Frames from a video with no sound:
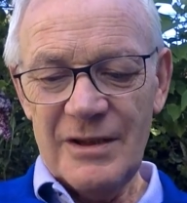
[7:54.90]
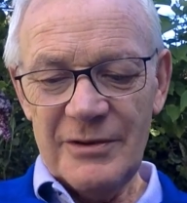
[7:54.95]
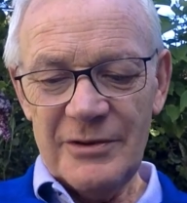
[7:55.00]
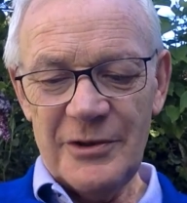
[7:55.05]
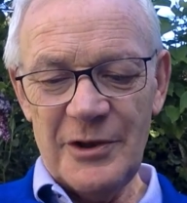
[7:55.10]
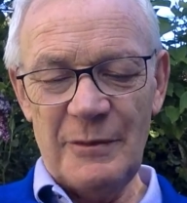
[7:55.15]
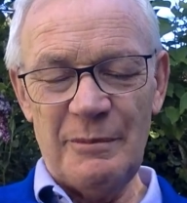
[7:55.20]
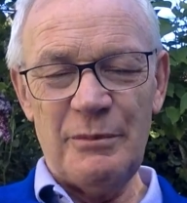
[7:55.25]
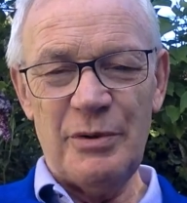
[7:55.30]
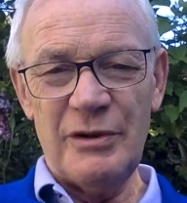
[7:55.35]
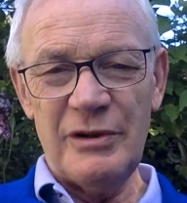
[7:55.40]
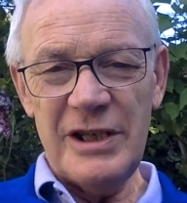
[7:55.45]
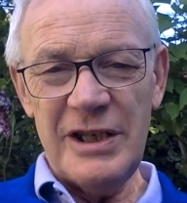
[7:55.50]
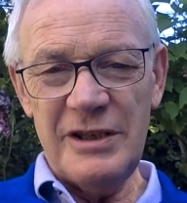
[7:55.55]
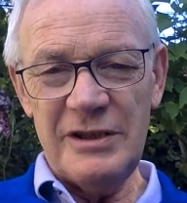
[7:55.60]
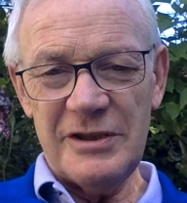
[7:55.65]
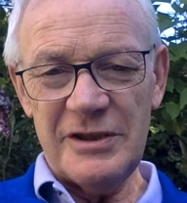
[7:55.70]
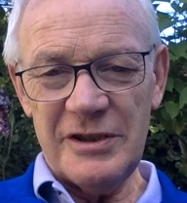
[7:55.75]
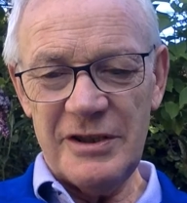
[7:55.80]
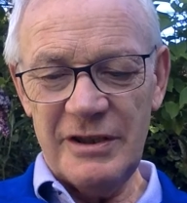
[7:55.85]
The
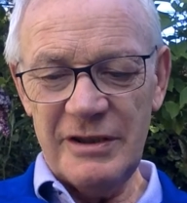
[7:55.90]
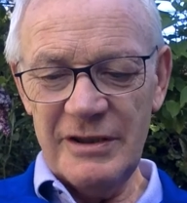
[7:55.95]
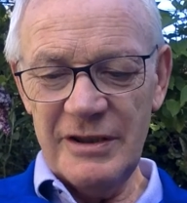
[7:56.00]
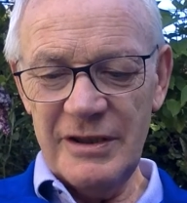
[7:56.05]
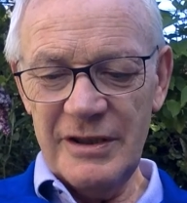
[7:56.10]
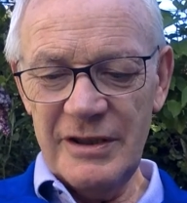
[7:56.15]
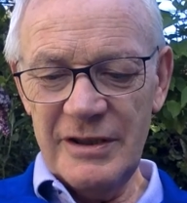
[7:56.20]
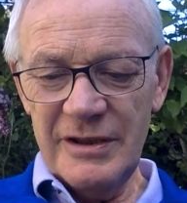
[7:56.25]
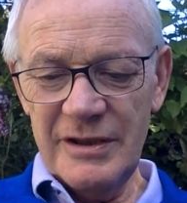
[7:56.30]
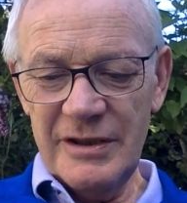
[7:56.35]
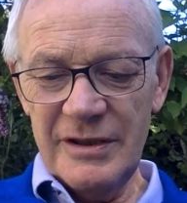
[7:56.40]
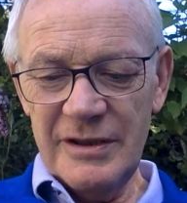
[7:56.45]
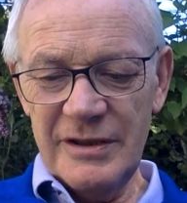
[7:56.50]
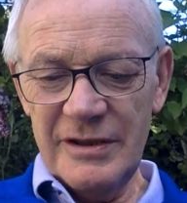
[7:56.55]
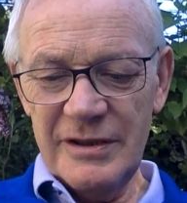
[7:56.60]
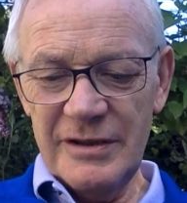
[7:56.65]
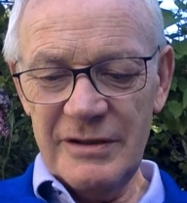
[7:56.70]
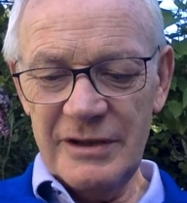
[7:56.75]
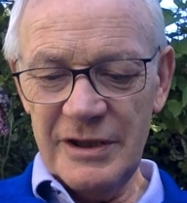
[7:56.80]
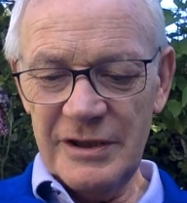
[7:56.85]
priest,
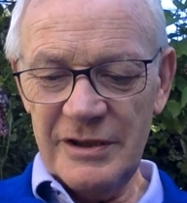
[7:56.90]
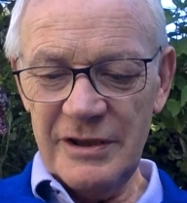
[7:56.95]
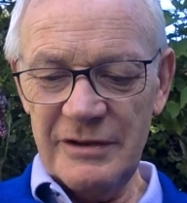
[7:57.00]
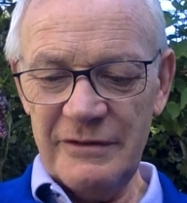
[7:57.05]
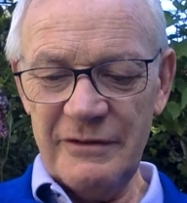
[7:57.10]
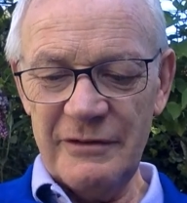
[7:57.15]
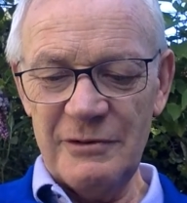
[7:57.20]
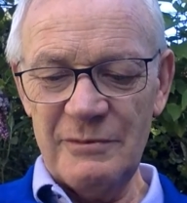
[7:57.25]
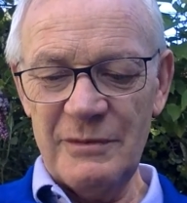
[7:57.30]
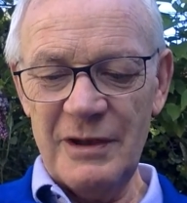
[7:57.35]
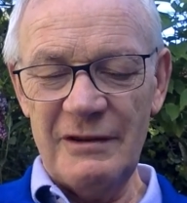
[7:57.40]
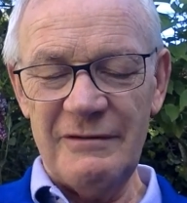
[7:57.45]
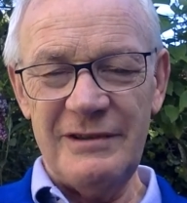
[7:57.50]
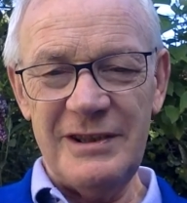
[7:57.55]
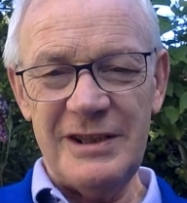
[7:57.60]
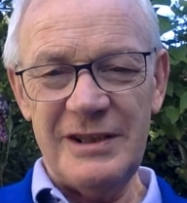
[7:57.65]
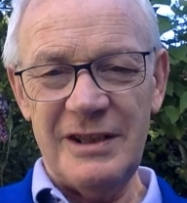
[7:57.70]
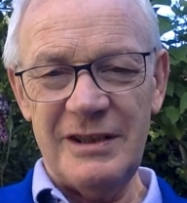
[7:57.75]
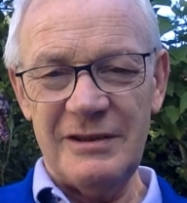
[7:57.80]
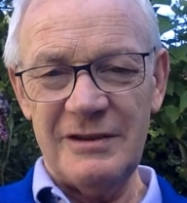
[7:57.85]
this is from
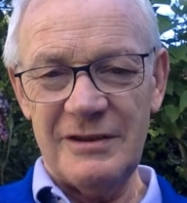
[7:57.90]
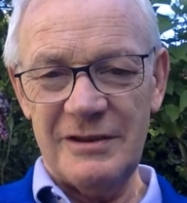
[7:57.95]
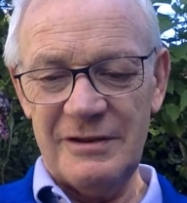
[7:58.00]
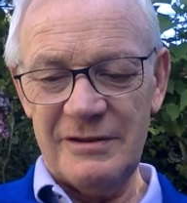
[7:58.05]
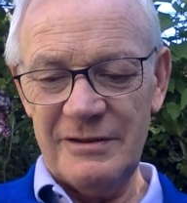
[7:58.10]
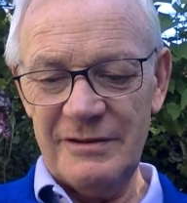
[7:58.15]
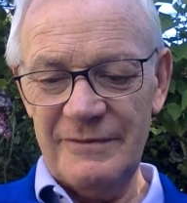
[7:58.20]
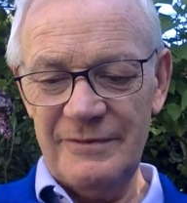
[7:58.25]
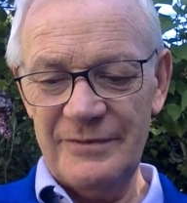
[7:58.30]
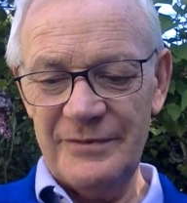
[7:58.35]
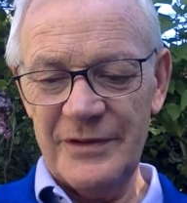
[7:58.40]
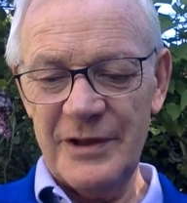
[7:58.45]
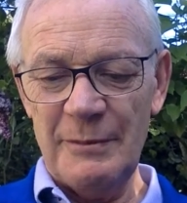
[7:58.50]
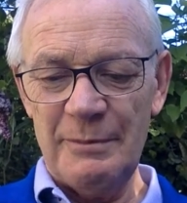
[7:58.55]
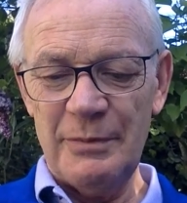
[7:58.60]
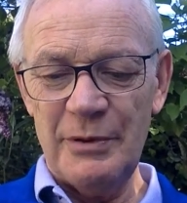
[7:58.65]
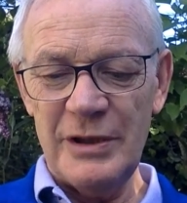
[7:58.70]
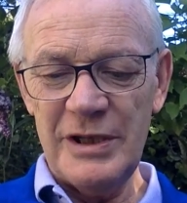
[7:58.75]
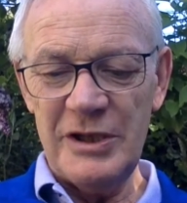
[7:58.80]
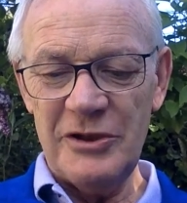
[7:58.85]
Leviticus, the
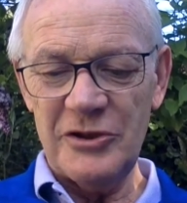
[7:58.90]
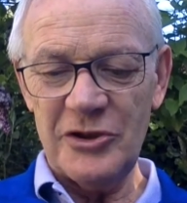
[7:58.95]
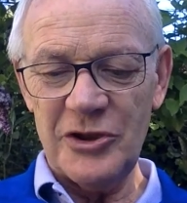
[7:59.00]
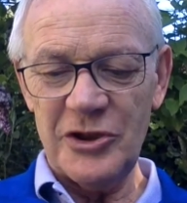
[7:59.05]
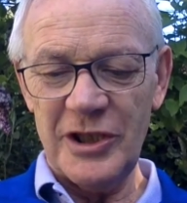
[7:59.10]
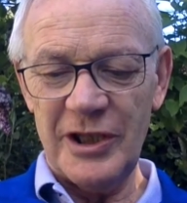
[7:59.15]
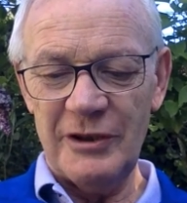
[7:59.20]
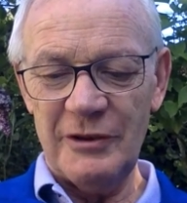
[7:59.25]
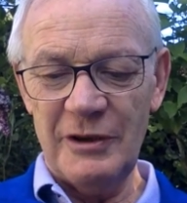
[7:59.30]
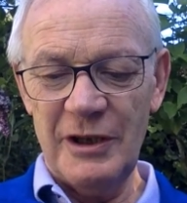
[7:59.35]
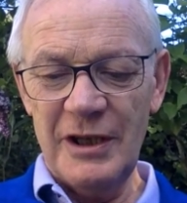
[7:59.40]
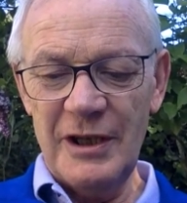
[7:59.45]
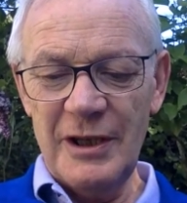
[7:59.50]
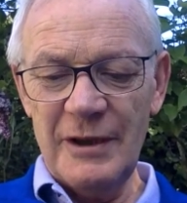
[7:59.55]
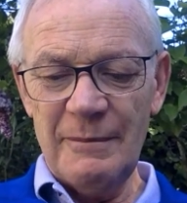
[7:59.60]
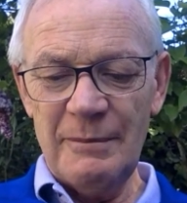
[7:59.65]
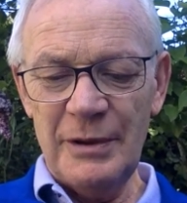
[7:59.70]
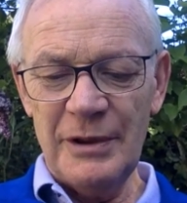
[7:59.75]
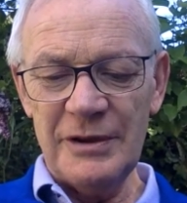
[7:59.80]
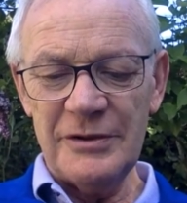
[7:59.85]
priest shall
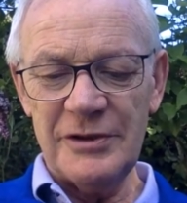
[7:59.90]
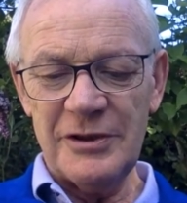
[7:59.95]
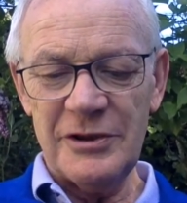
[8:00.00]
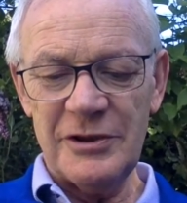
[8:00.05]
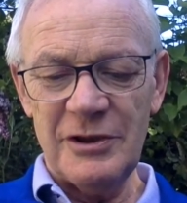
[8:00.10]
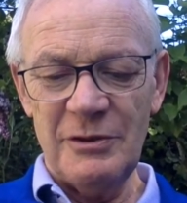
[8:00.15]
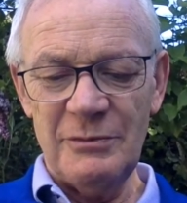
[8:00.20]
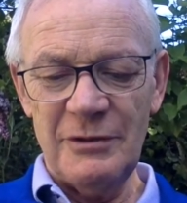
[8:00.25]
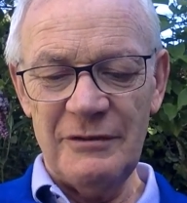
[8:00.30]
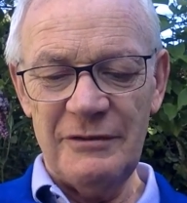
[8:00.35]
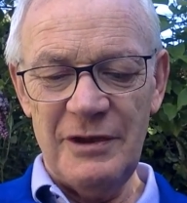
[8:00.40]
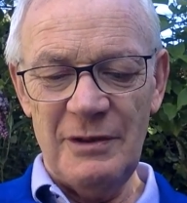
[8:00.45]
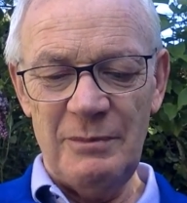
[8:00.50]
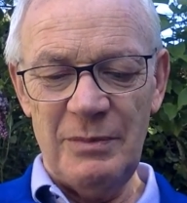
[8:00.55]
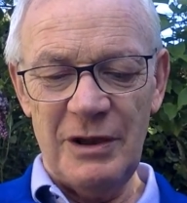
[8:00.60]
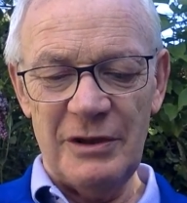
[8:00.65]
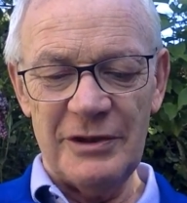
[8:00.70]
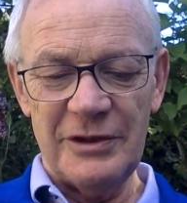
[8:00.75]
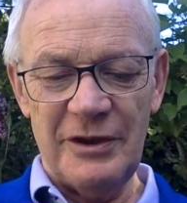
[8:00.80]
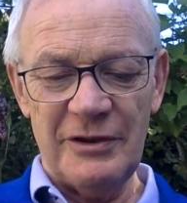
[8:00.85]
put some of the
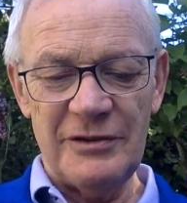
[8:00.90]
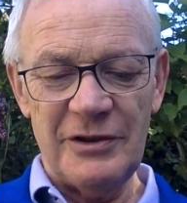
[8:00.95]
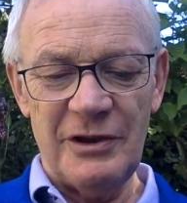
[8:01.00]
blood on